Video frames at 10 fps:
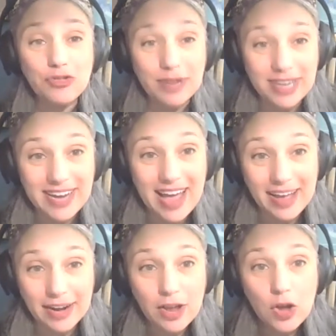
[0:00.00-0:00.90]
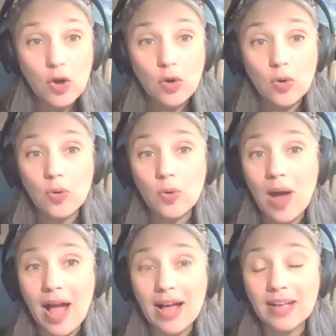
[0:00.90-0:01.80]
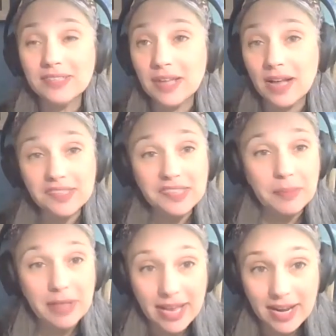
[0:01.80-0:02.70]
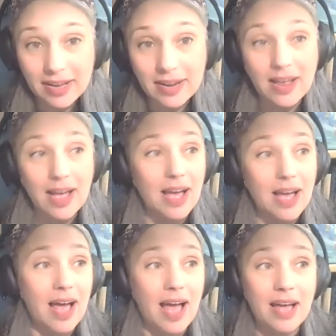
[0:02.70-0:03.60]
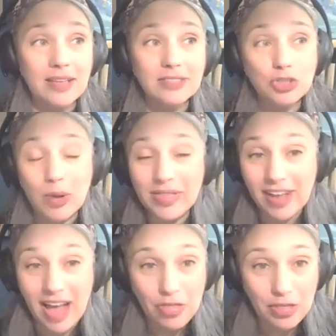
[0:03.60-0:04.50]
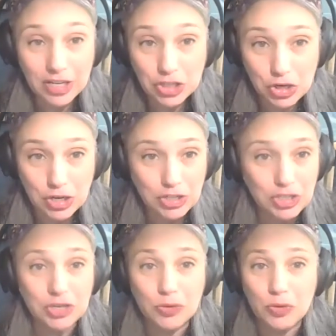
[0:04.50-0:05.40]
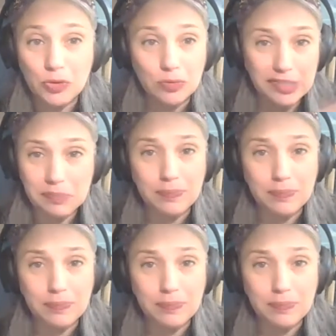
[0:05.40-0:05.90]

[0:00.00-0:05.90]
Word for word: Trinidad, who has assimilated and joined the Catholic Church, who is